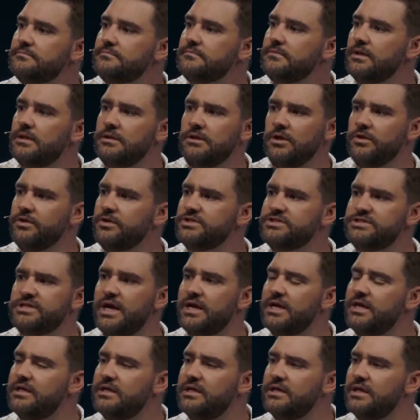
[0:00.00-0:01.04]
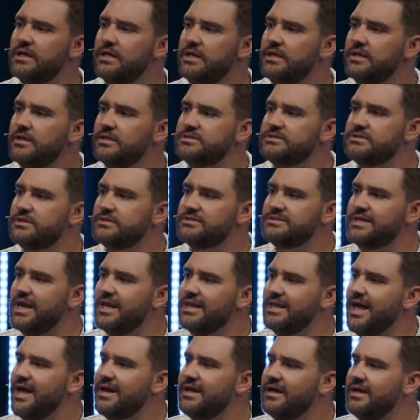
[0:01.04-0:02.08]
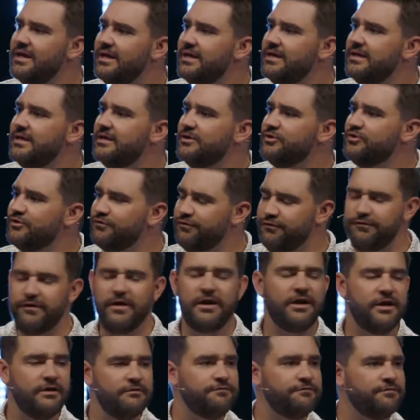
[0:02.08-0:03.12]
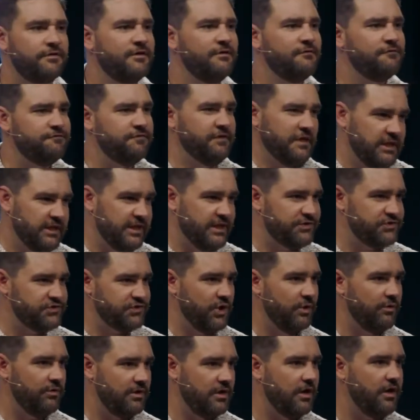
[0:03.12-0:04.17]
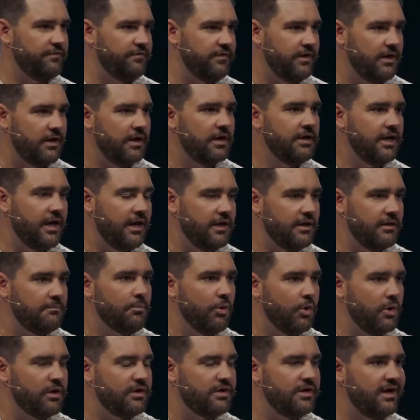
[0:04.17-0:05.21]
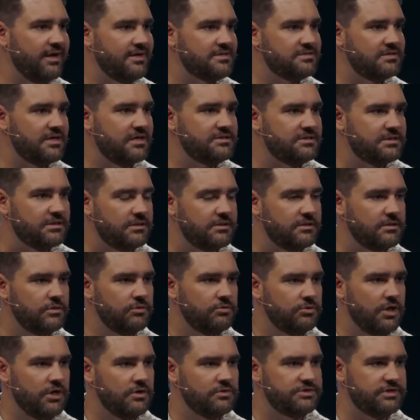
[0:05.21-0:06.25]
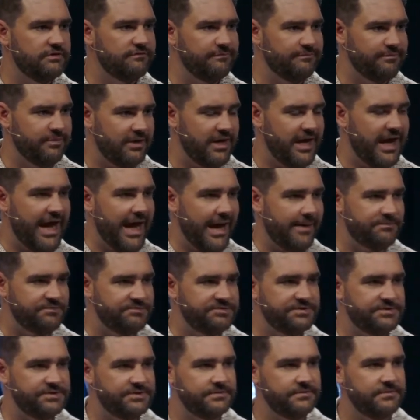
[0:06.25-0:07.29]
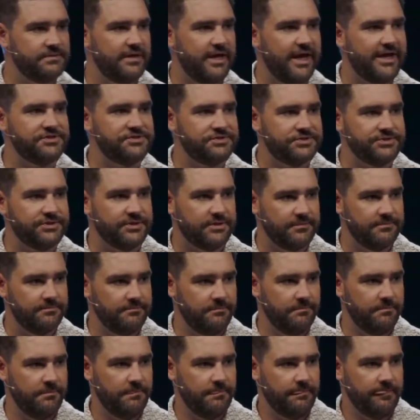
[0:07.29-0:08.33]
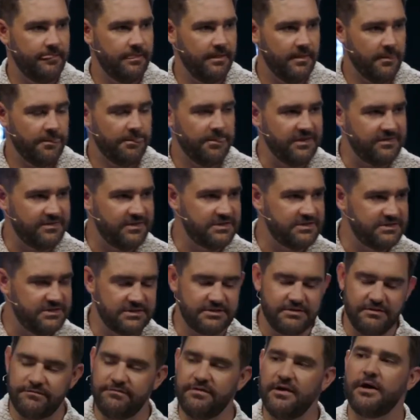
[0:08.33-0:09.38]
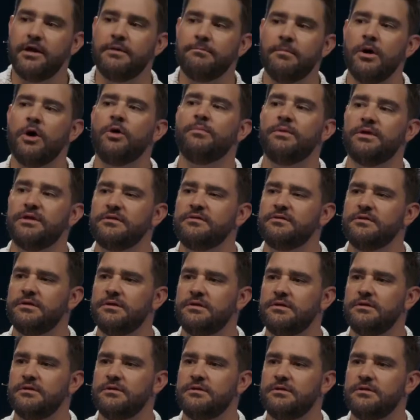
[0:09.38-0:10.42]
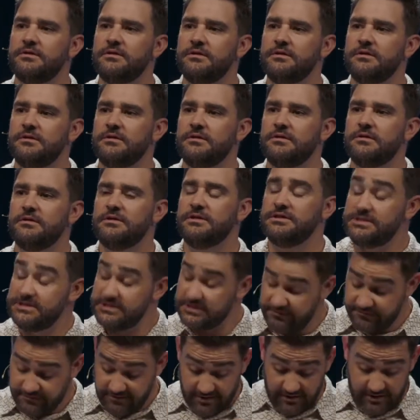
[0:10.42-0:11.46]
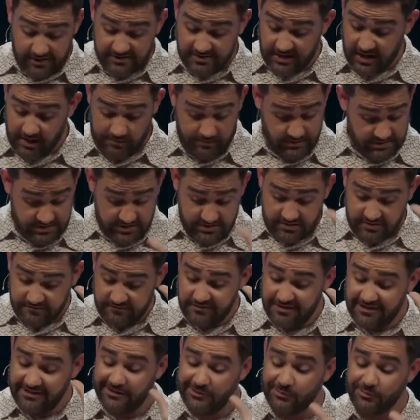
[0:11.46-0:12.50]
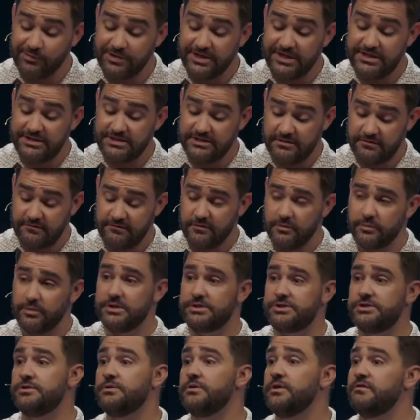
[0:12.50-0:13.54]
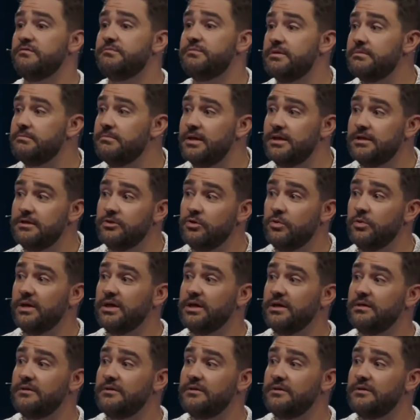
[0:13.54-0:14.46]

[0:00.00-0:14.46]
No, there's not a lot of, definitive feelings going on there. Mordecai says, who knows if perhaps, Esther, that this is the very moment. This is the very time. This is the very reason for which you have been made queen.